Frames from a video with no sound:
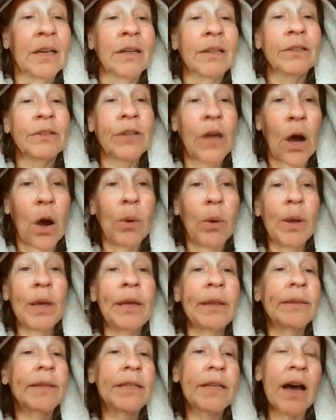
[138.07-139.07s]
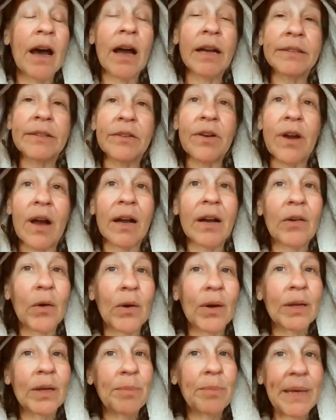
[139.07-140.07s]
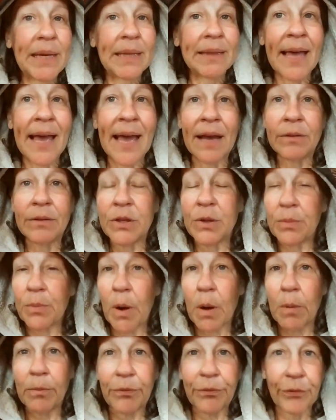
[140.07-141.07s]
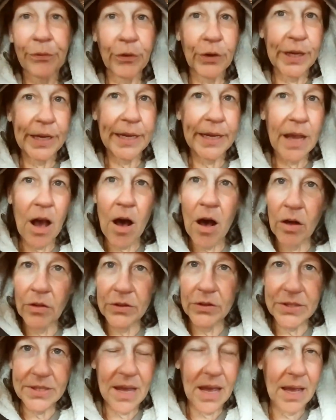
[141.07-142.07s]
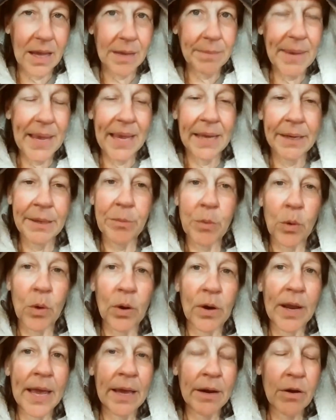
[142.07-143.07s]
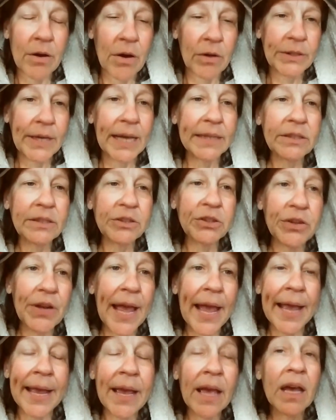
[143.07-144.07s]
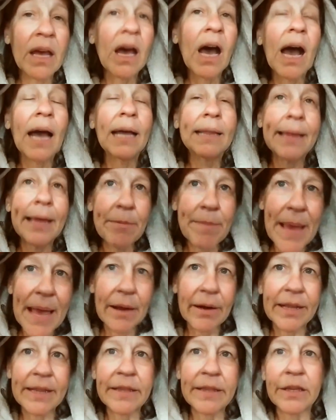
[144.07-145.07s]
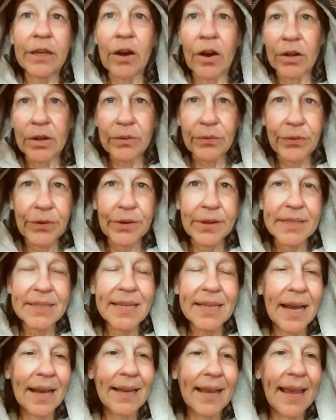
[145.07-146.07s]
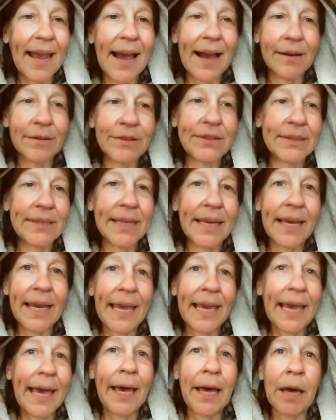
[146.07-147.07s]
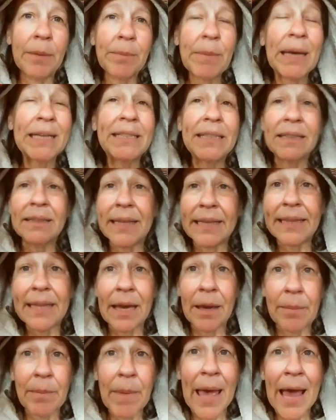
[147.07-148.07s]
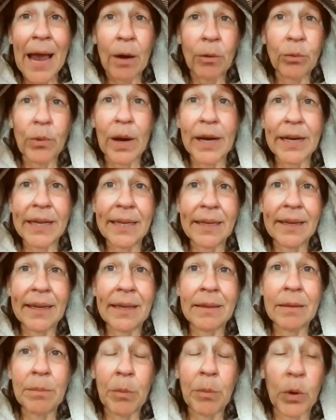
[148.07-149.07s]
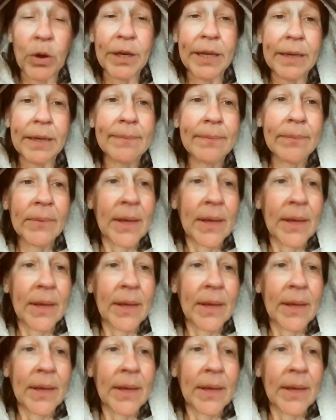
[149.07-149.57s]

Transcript: So the dogs are not going to be allowed to roam free all the time anymore at all. Yesterday, I let them out in the yard in front of the tiny house. I didn't let them out running in the morning.